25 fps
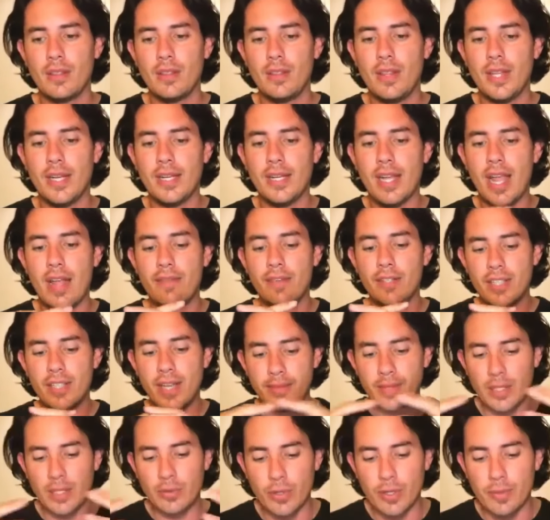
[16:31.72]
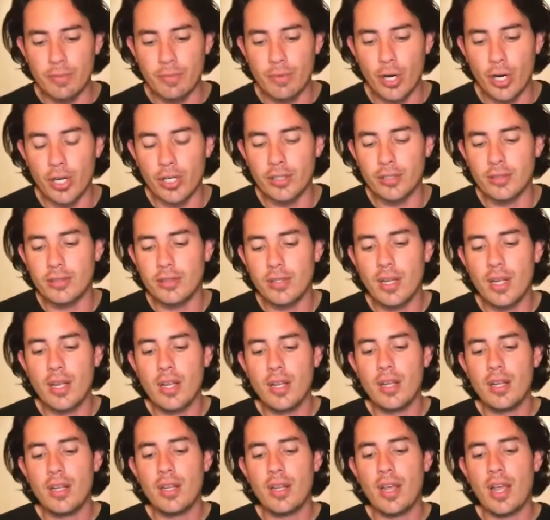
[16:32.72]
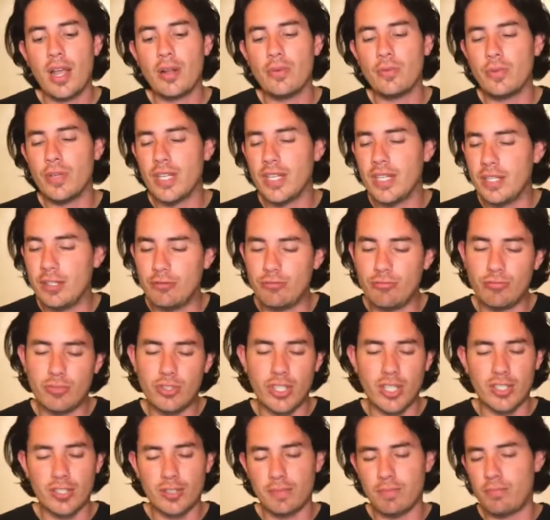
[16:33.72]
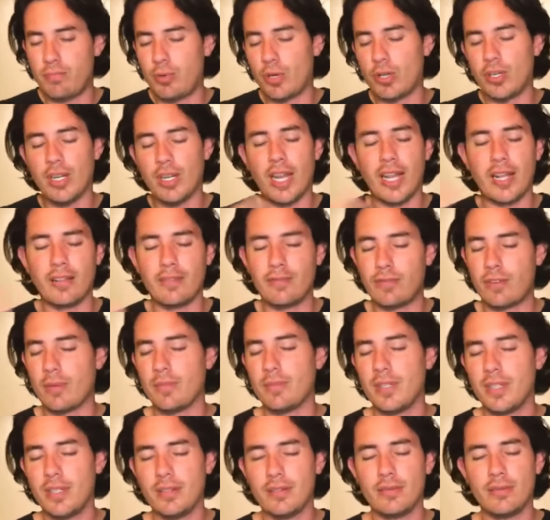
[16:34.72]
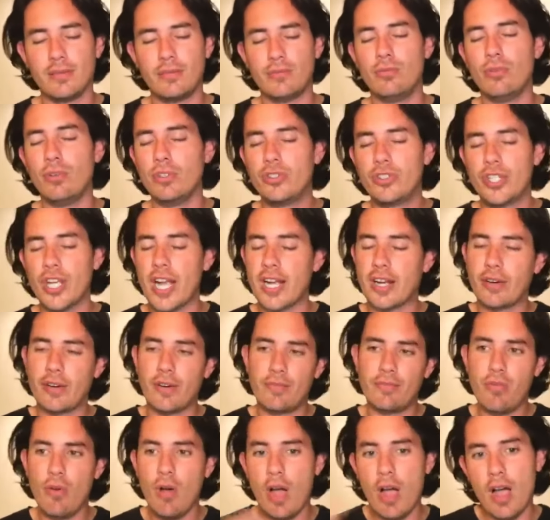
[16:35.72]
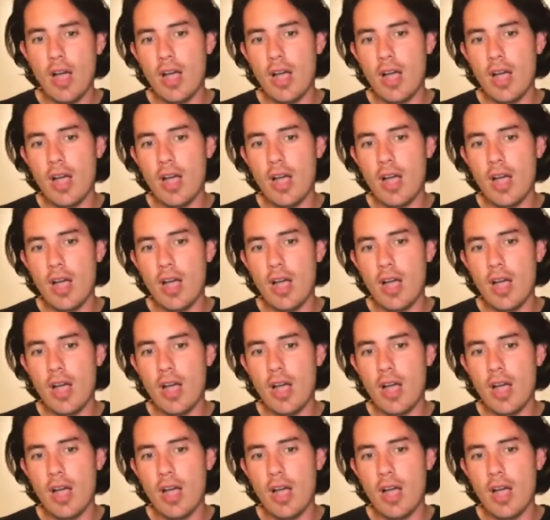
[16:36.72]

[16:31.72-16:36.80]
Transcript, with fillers: that every time that we burn and we just burn like from the root chakra